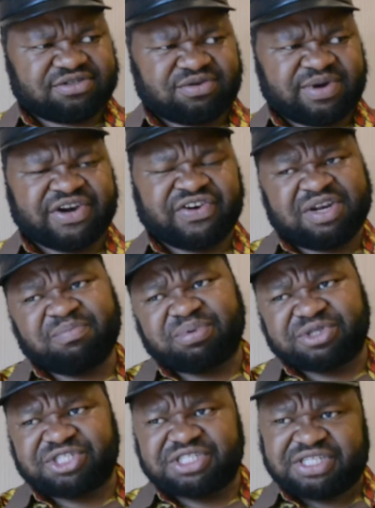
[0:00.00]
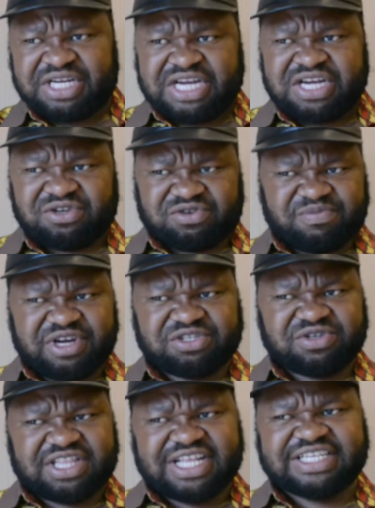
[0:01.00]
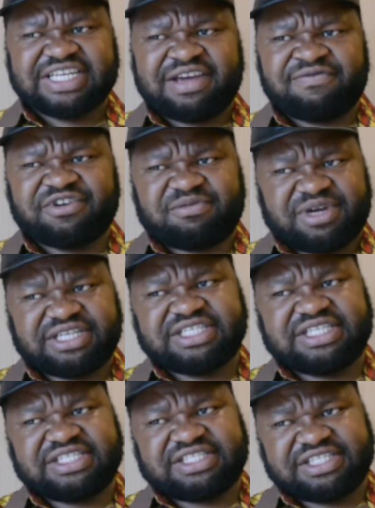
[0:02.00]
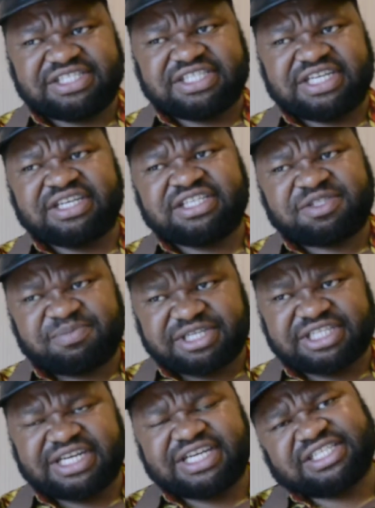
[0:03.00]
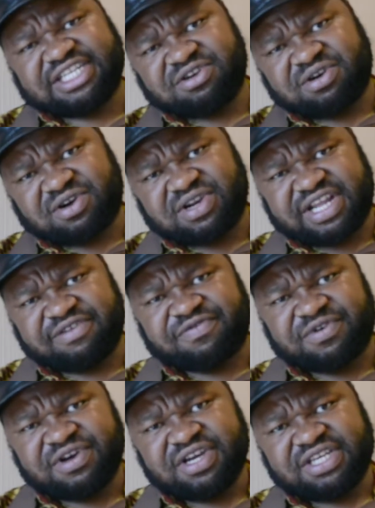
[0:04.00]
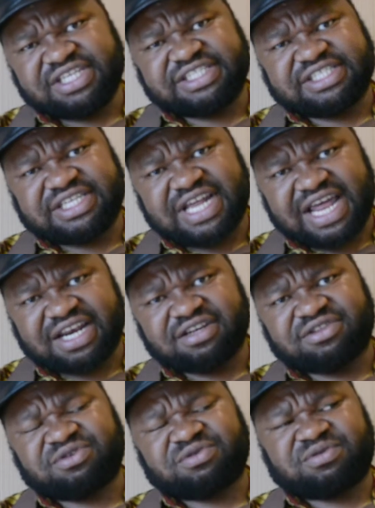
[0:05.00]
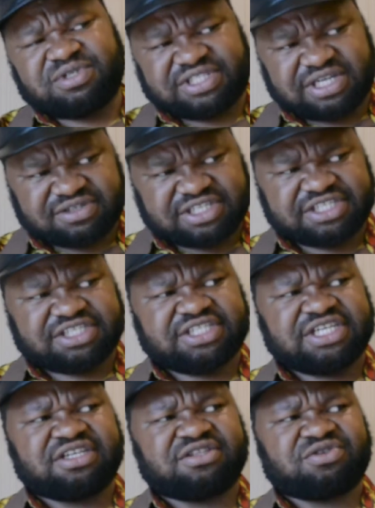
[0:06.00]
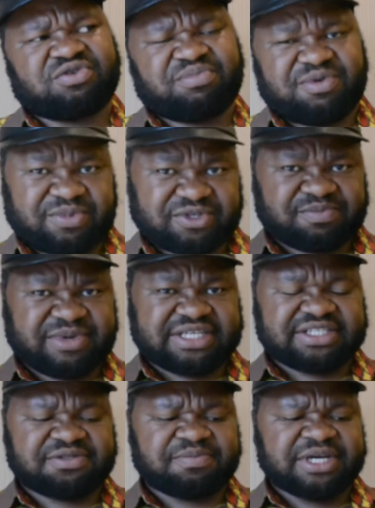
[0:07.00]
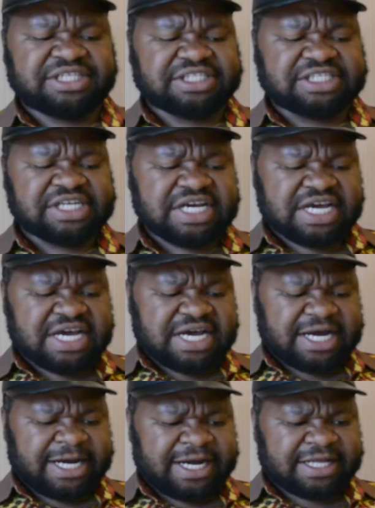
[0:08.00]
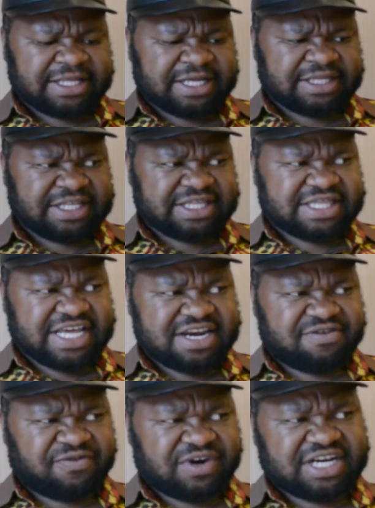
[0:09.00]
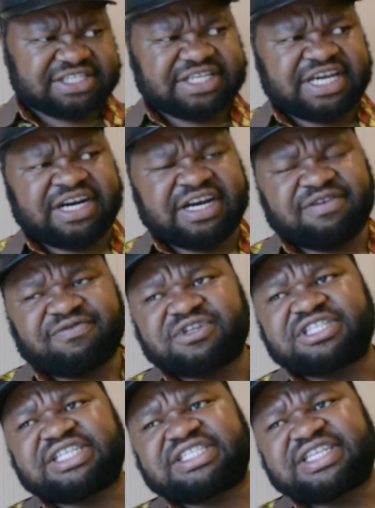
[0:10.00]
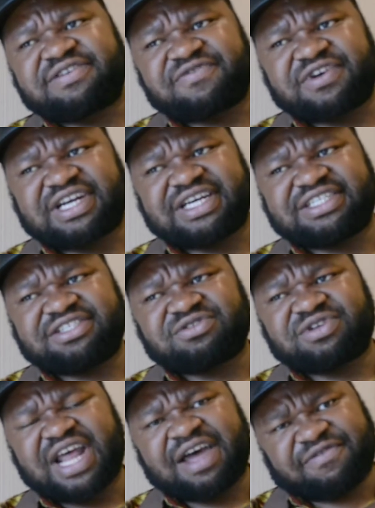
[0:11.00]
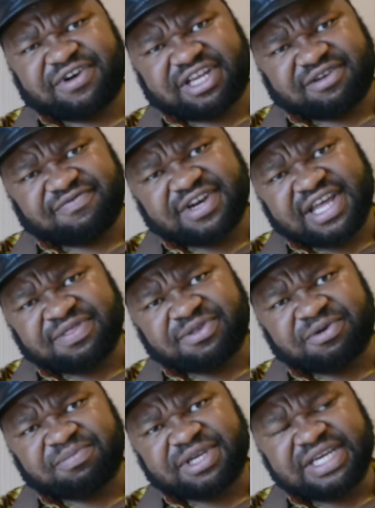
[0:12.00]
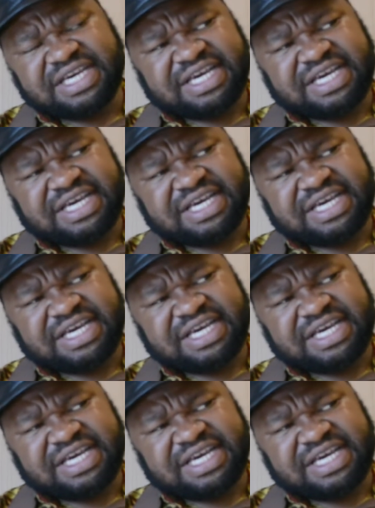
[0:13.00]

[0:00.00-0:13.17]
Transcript: So we're really pushing to make sure that every major decision, especially at a local level, is done through consultation, through people's participation. The third focus area for Trust Africa is on African philanthropy.